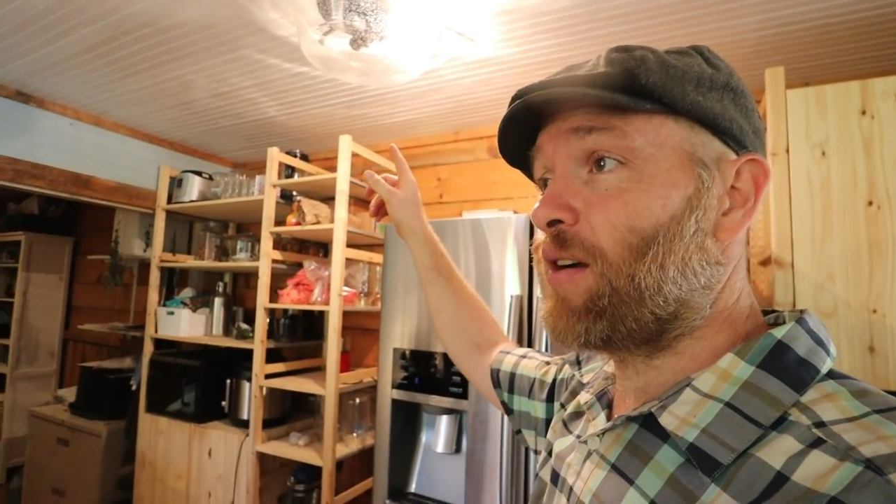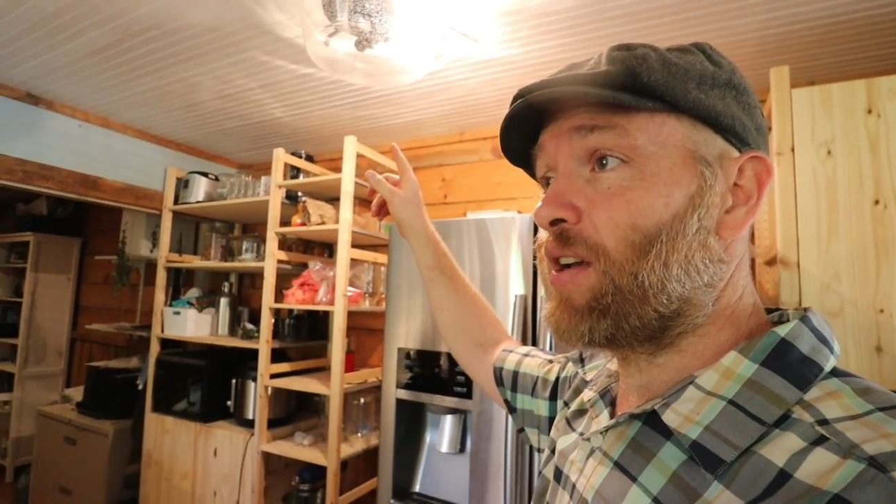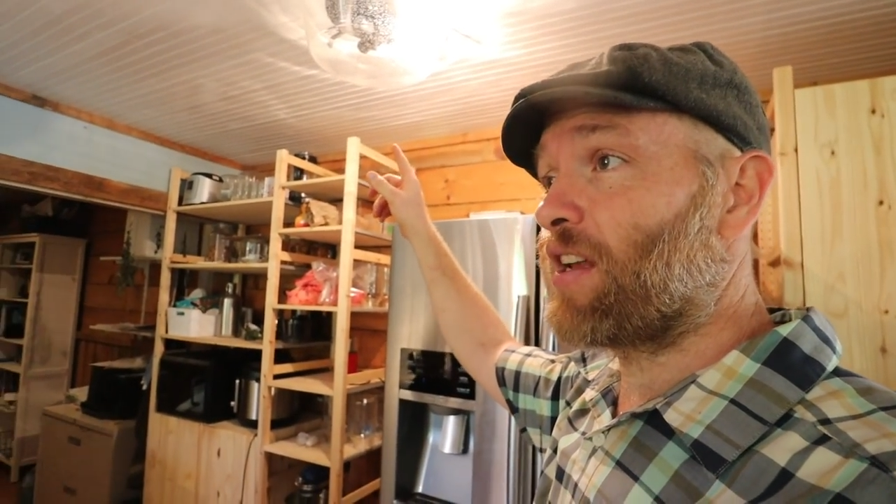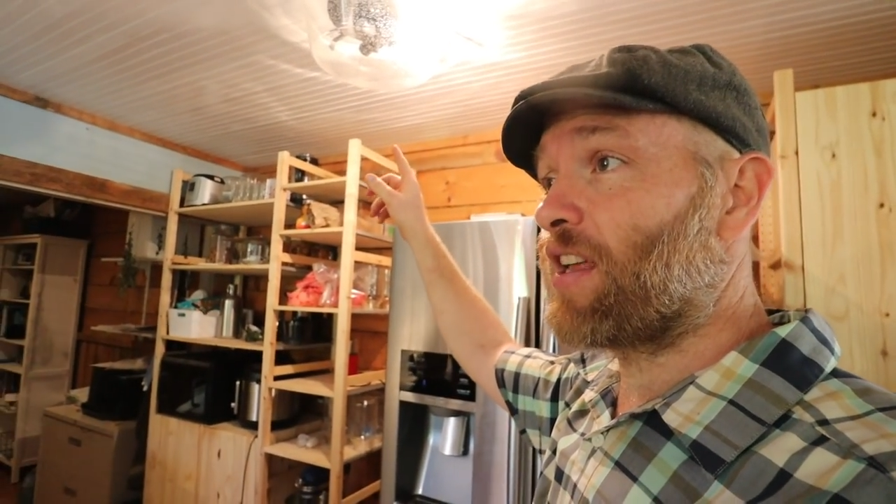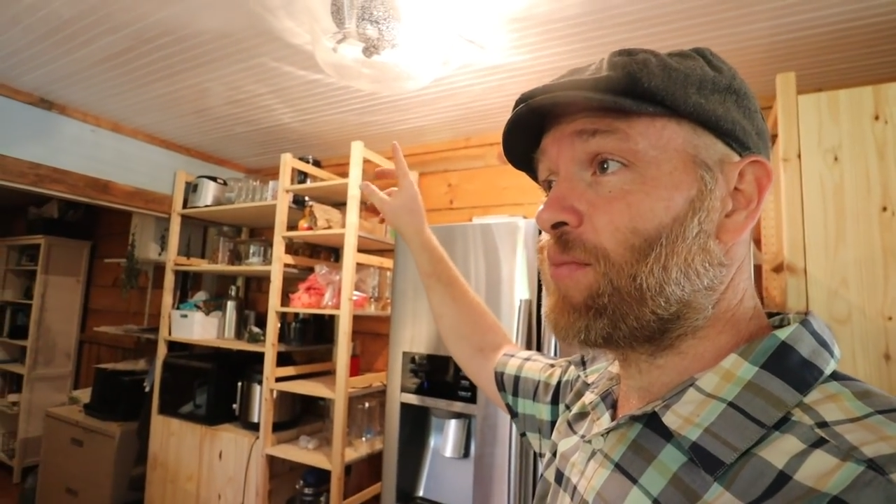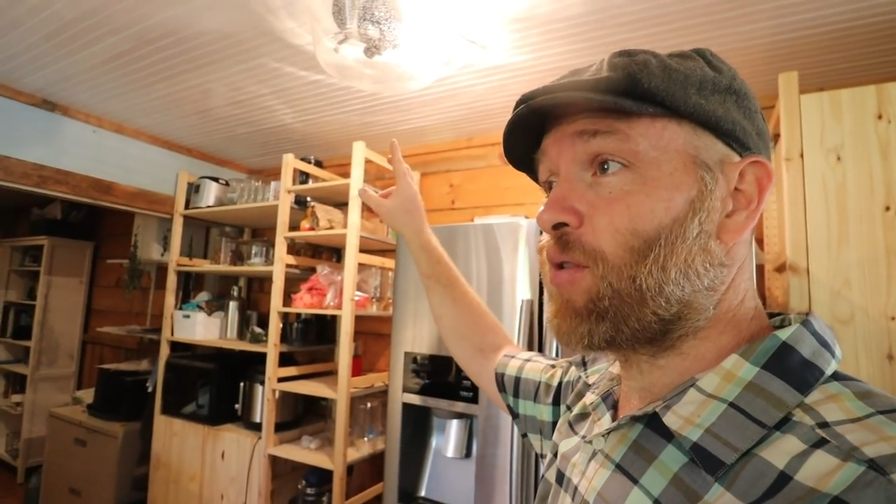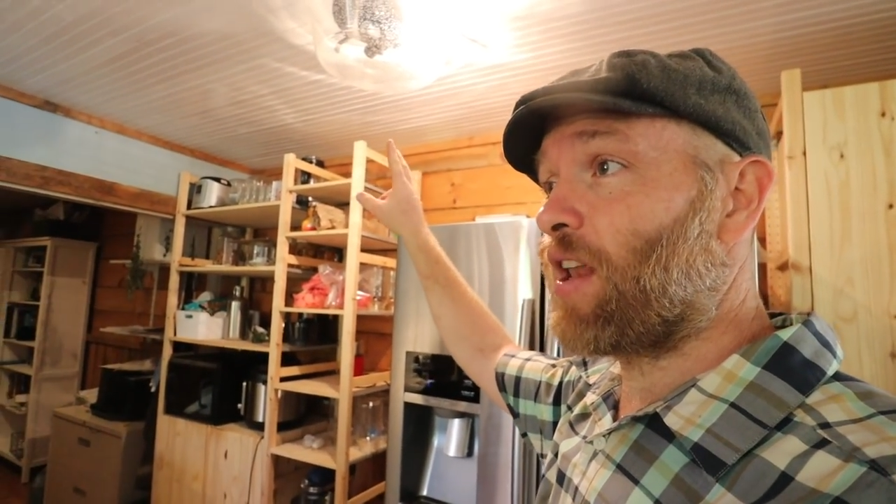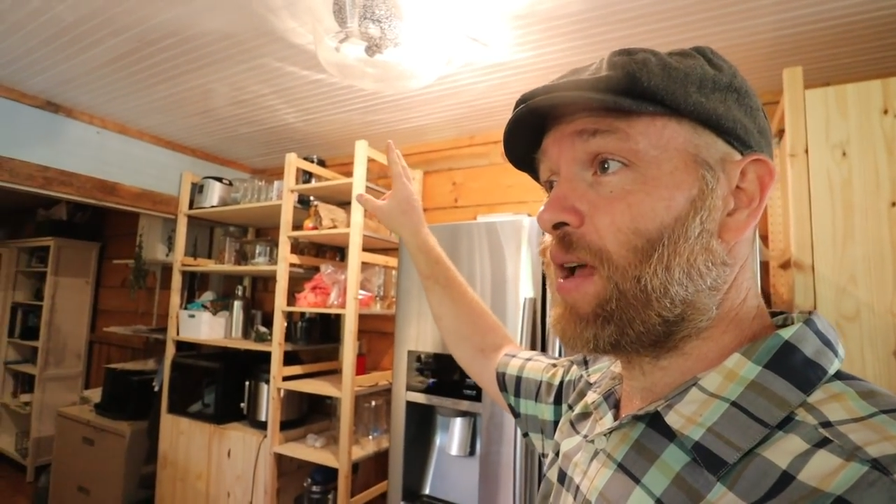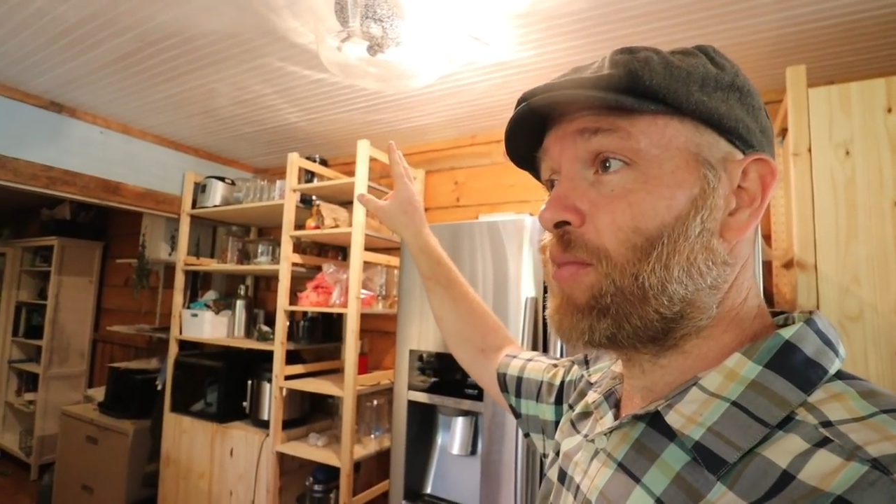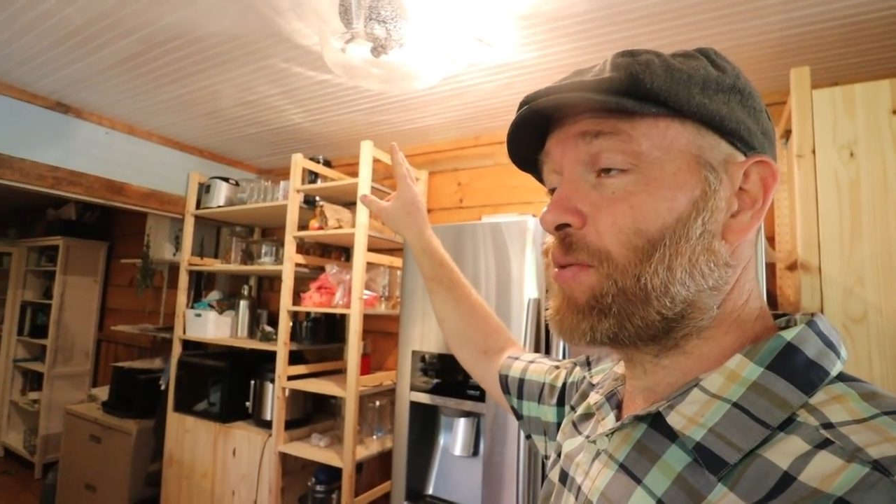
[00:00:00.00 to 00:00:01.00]
Are we gonna get
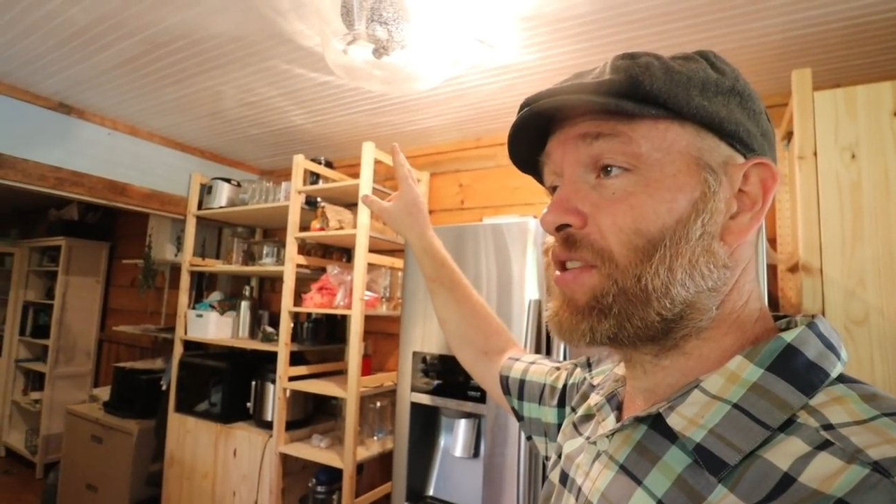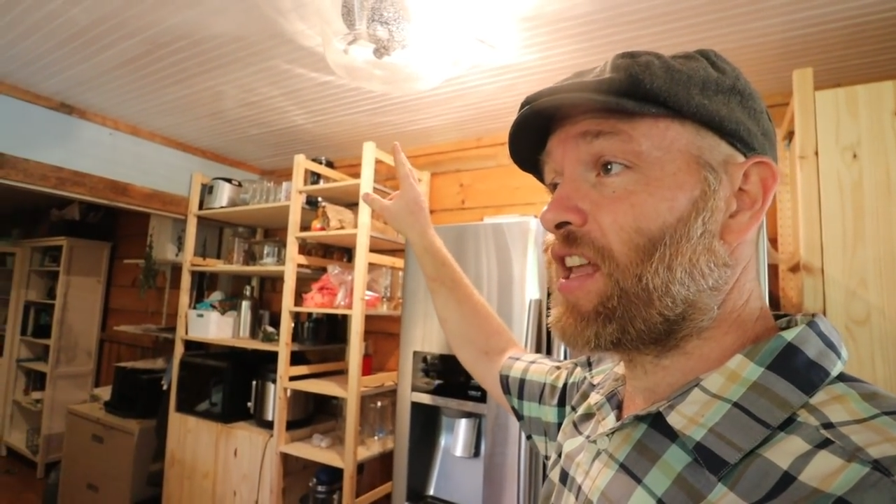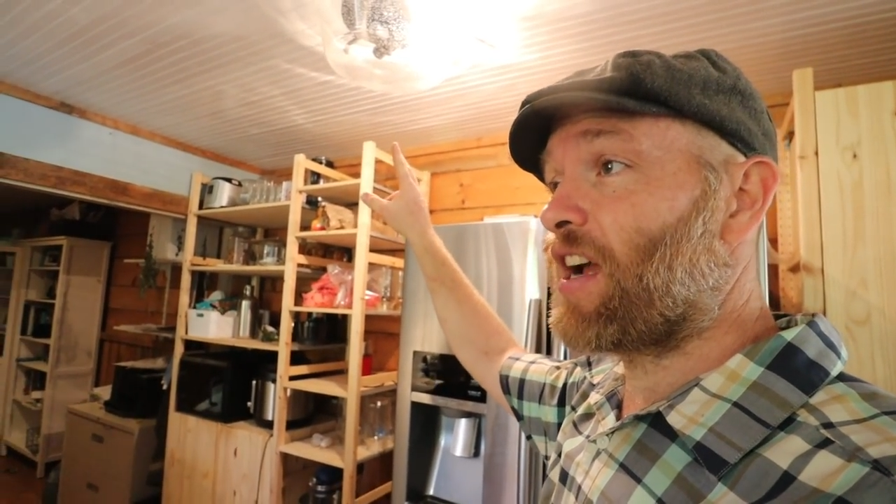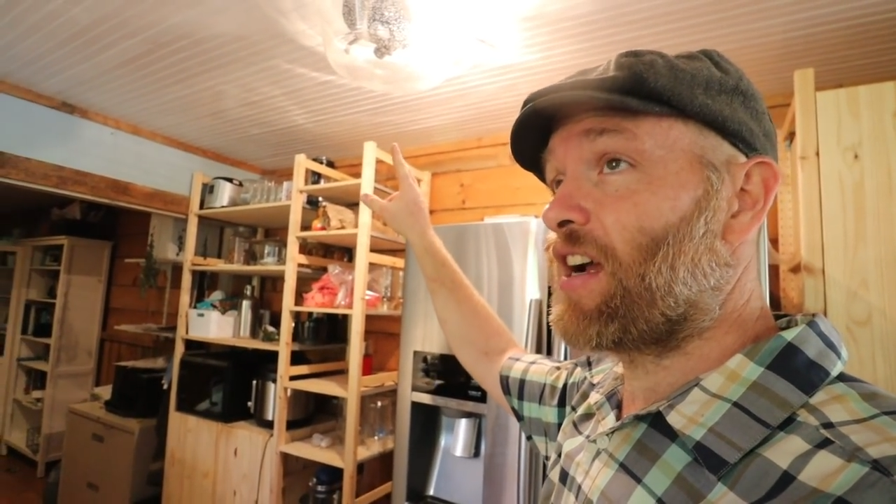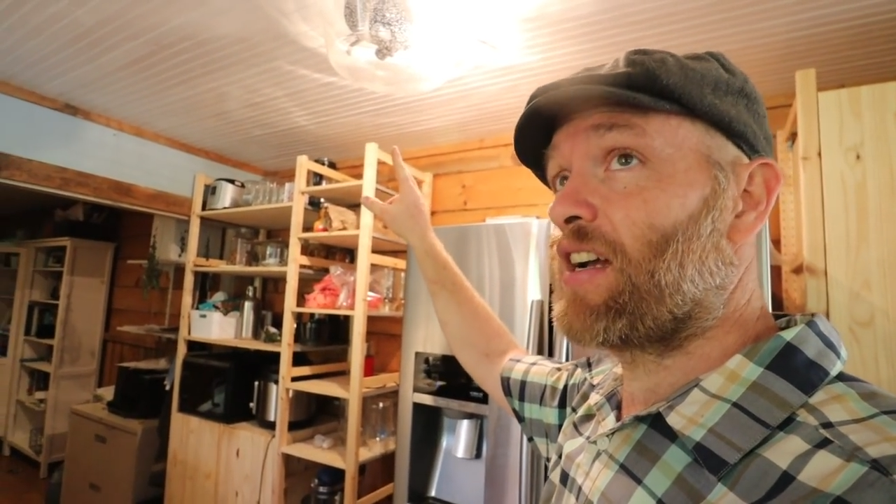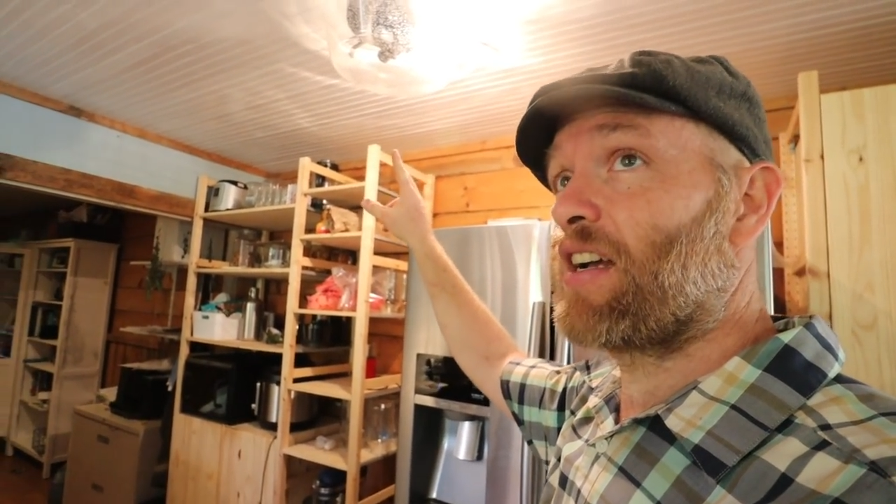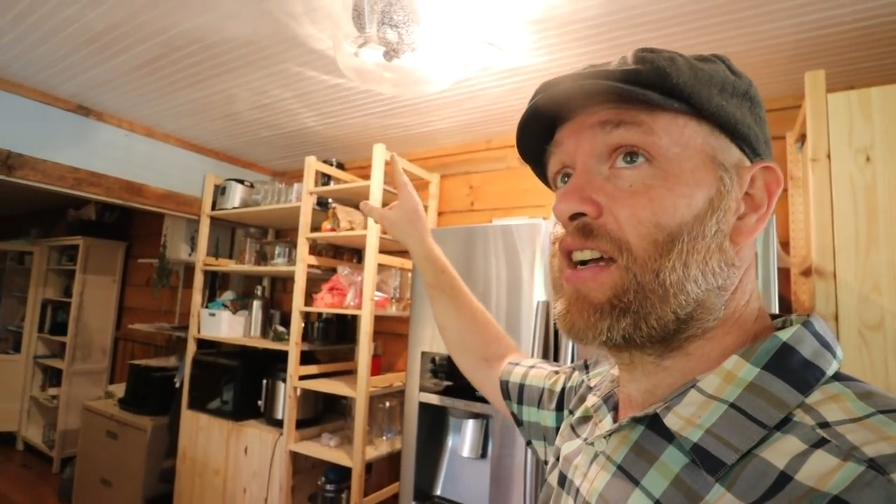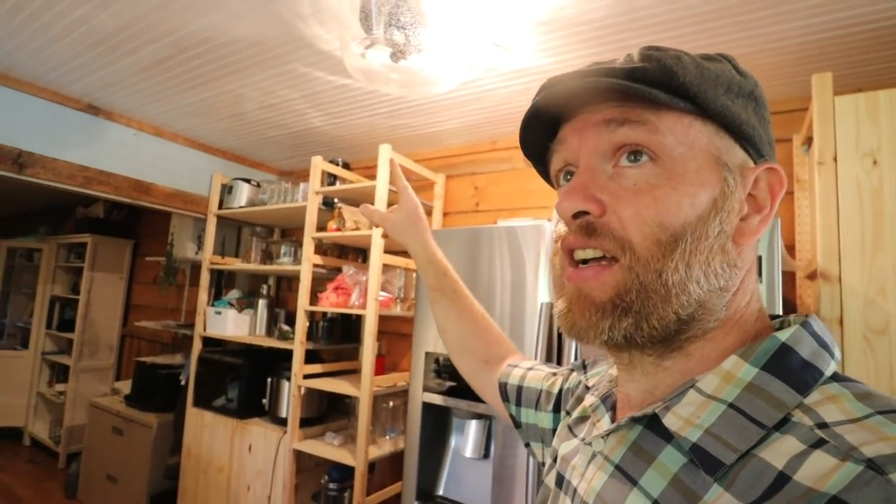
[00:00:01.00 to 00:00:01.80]
more light bulbs in there?